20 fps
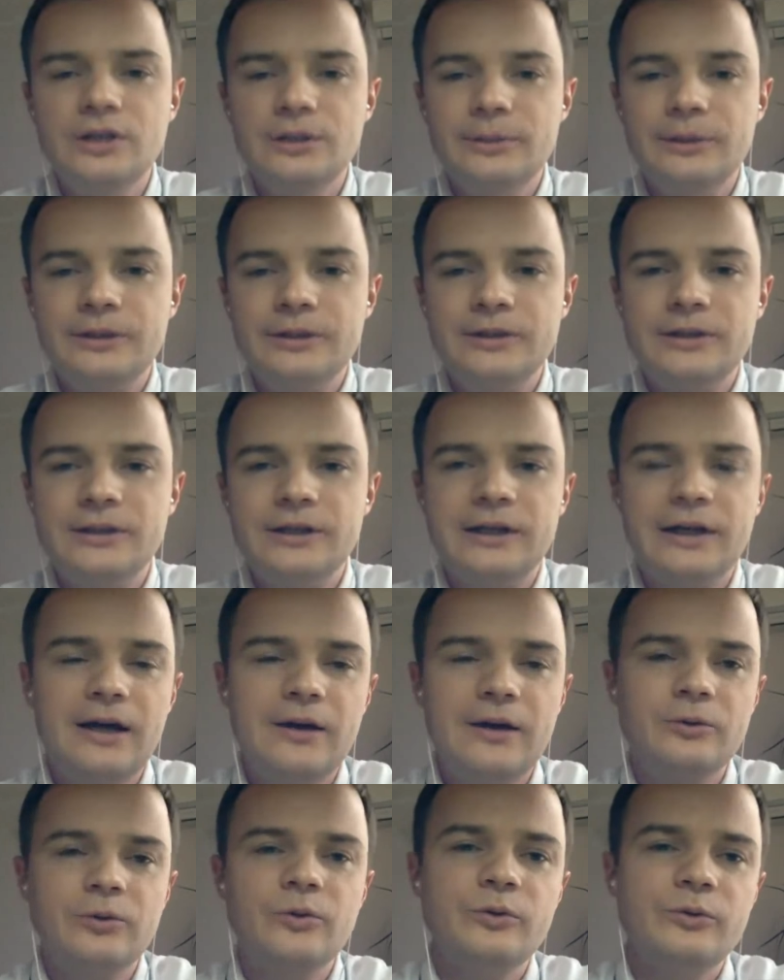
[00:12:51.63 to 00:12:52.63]
But
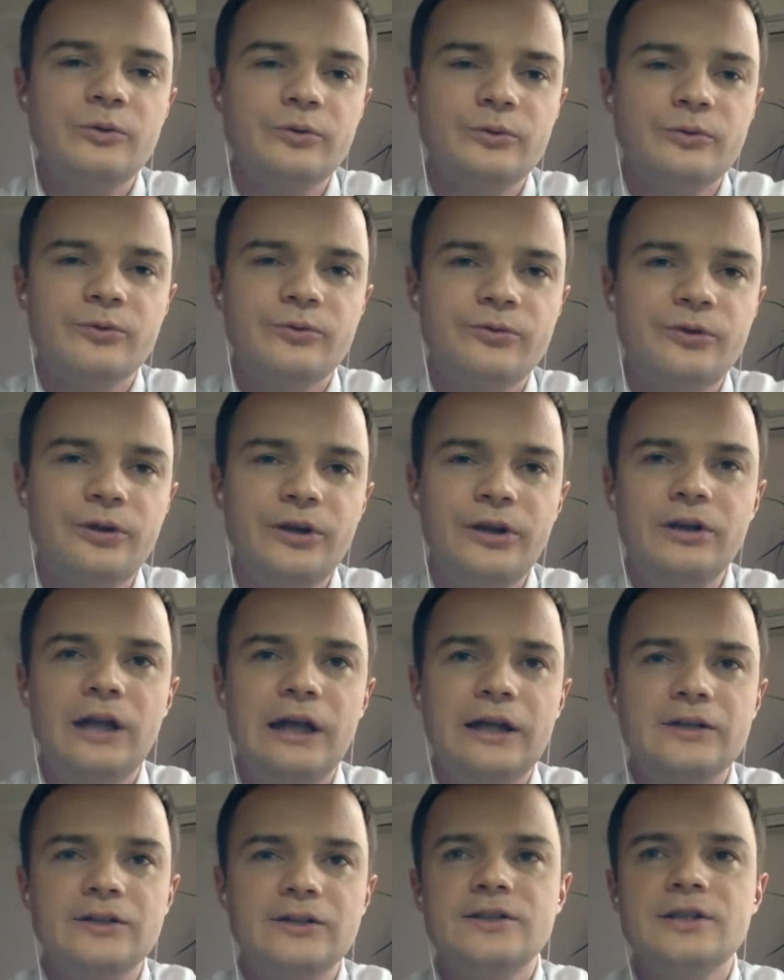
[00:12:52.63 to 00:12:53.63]
how do you feel
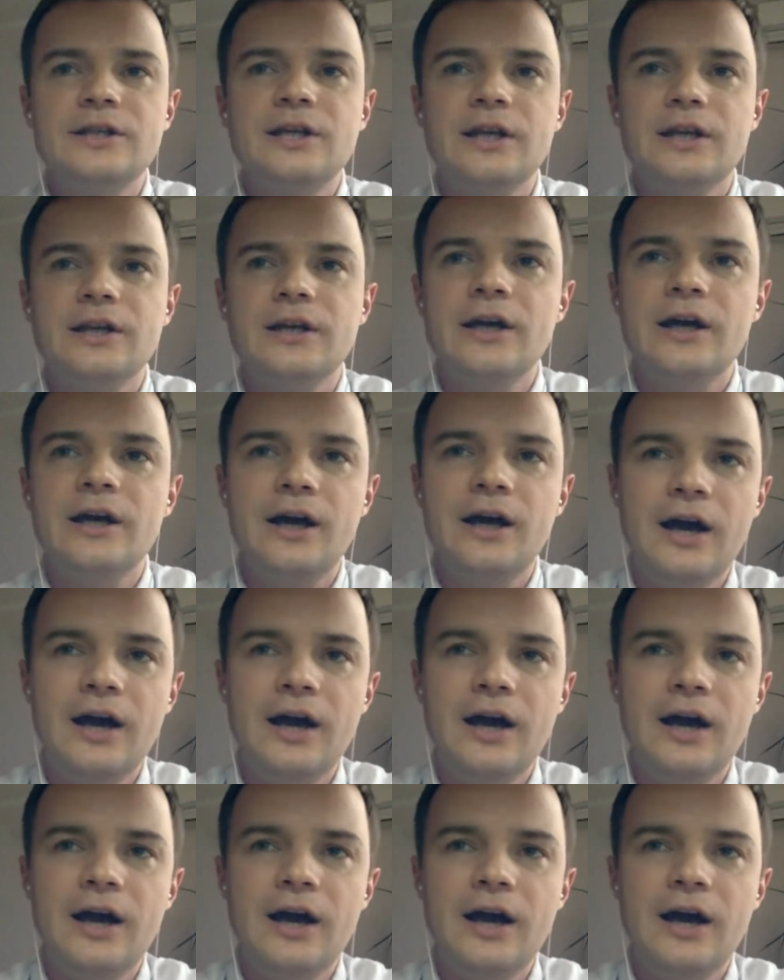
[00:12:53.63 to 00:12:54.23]
and think,